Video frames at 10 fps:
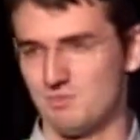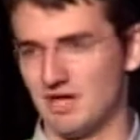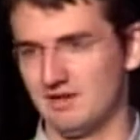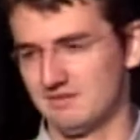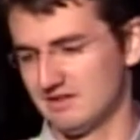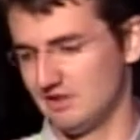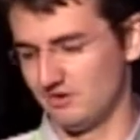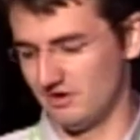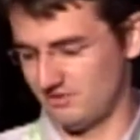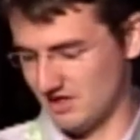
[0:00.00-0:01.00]
but
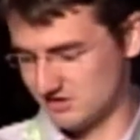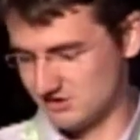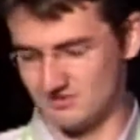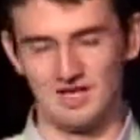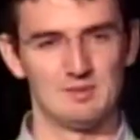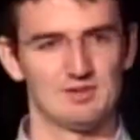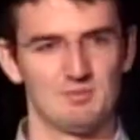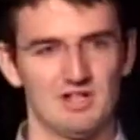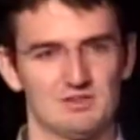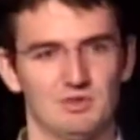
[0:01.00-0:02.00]
there are thousands of games
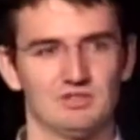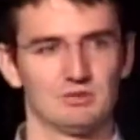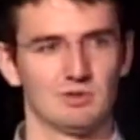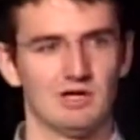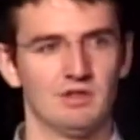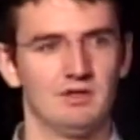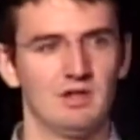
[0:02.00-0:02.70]
on MySpace as well,